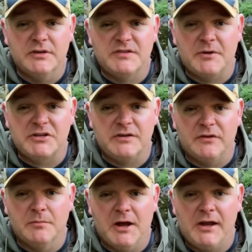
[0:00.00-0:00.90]
especially if
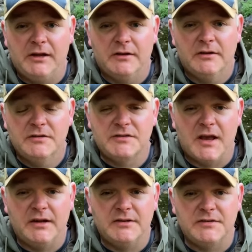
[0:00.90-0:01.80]
you're buying
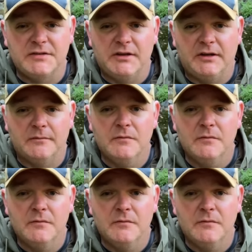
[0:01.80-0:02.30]
sight unseen.